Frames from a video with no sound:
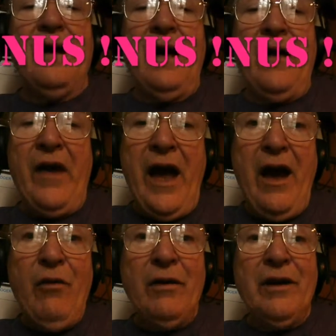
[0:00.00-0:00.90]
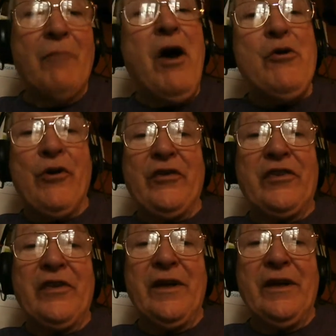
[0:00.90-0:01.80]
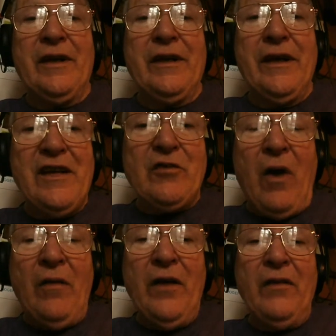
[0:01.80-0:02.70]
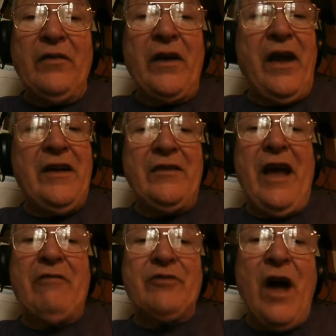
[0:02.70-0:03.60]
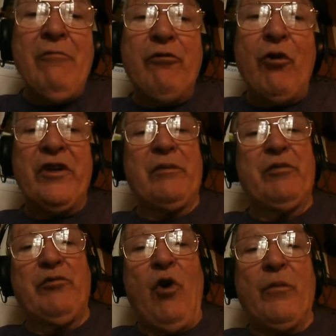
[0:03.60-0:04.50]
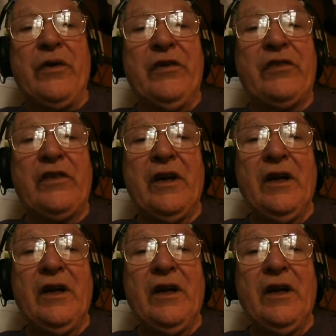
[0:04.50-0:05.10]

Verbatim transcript: And now, a bonus. Here's one that I didn't have time for in the performance,